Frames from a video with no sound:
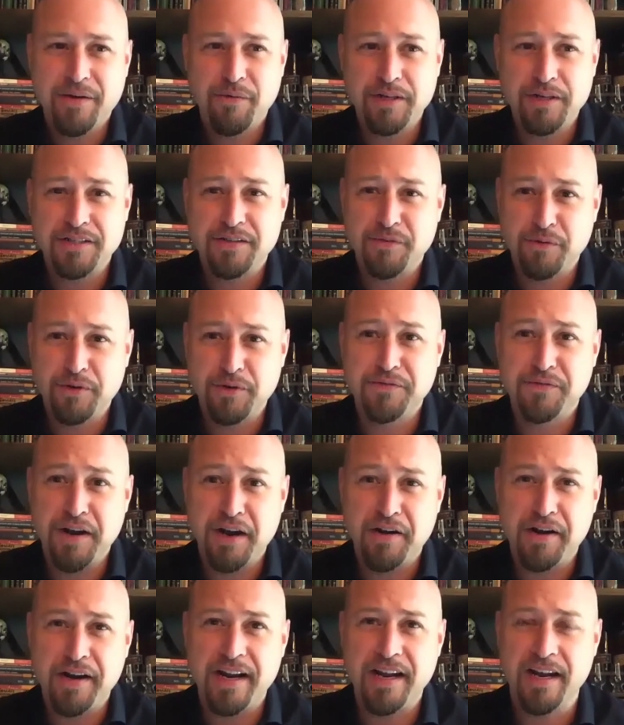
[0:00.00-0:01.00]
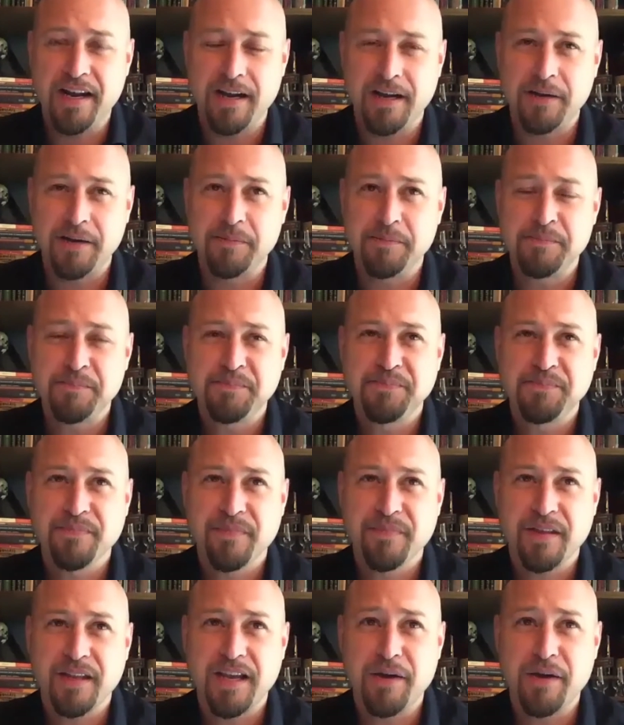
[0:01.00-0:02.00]
was very,
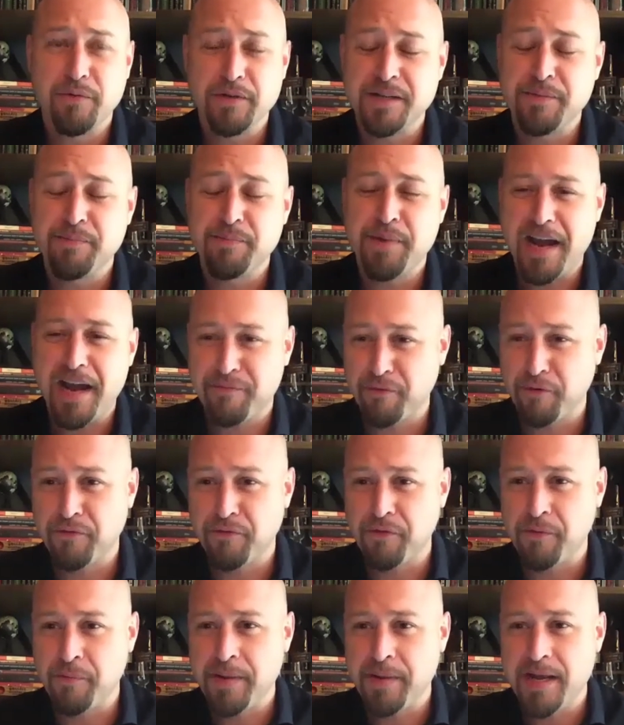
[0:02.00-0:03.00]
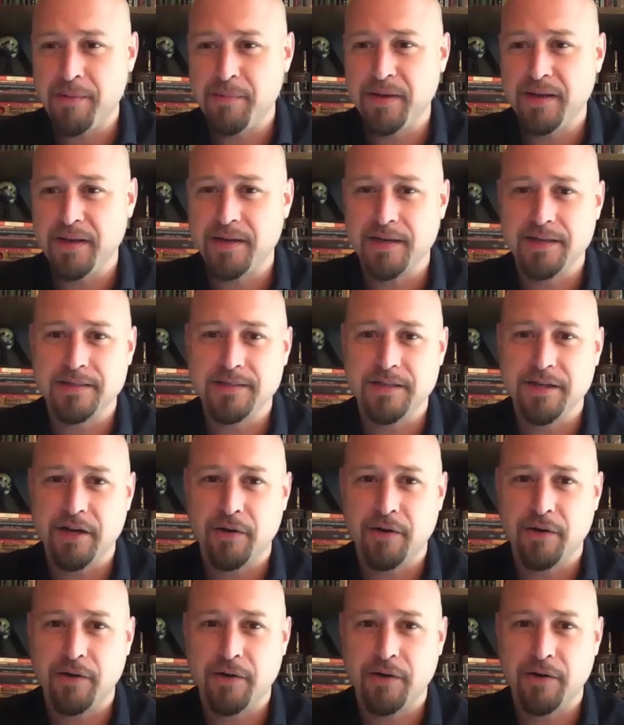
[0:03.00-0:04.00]
it was impactful for me because,
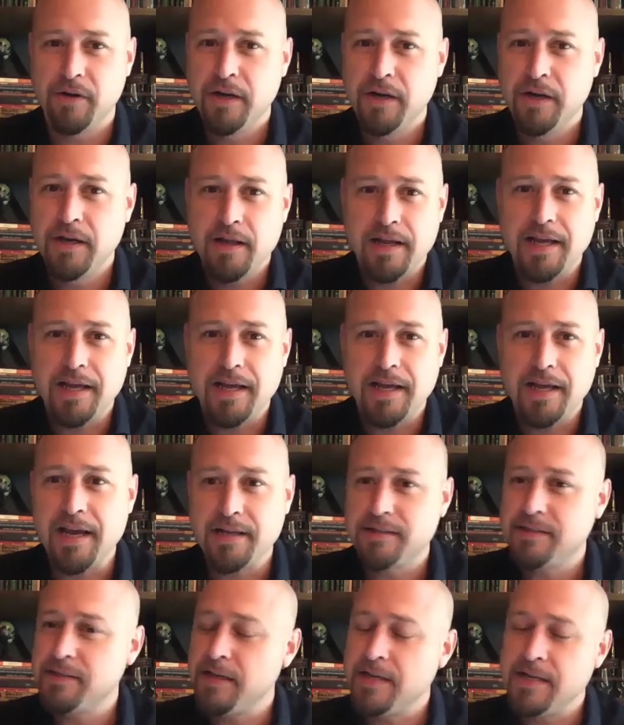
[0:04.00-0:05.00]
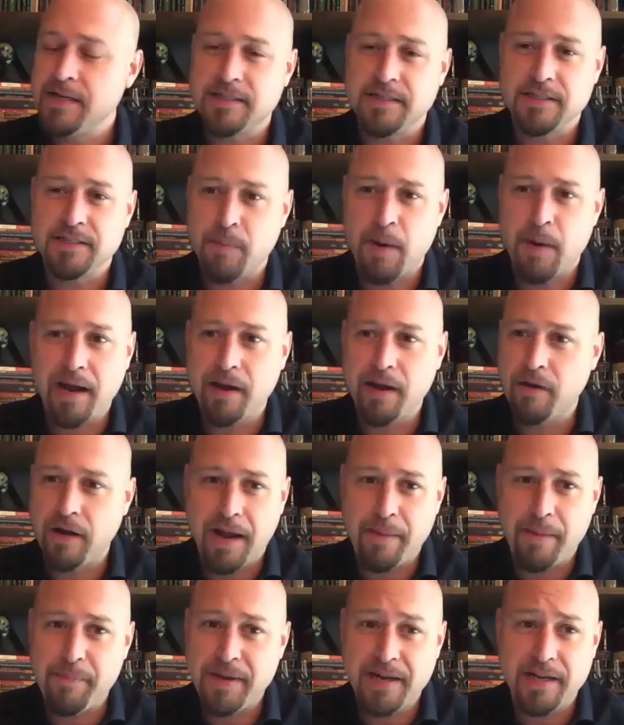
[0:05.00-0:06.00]
it's a
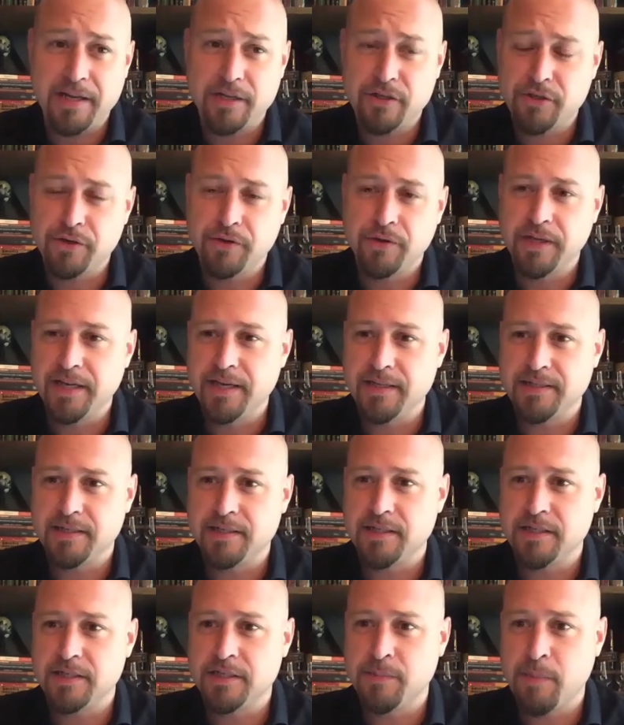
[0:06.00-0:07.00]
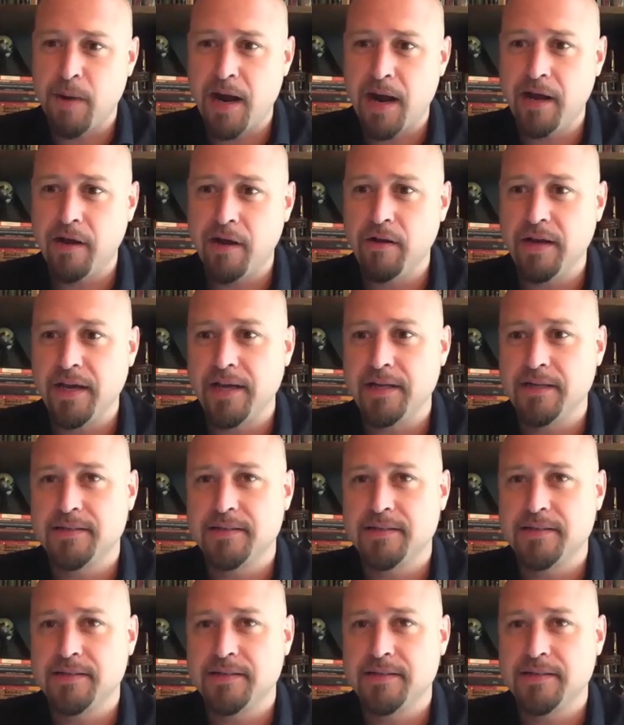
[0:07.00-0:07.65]
smile. I mean, it truly is. It's a smile.